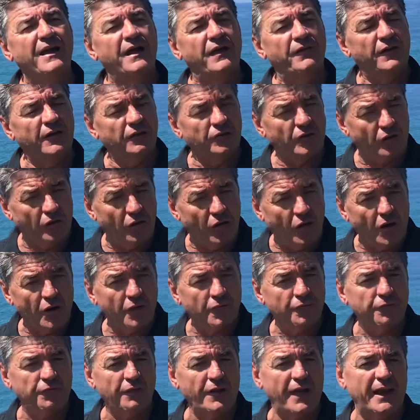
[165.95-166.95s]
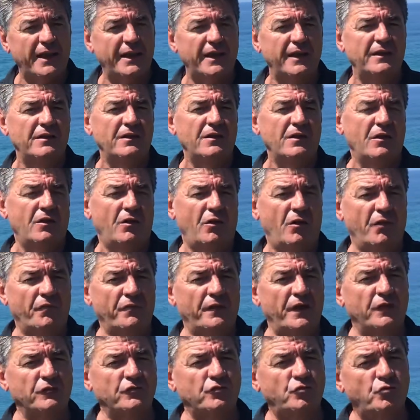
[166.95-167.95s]
There's a lot of flathead on
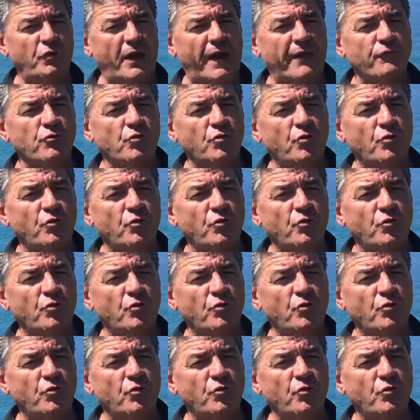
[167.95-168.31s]
those gravel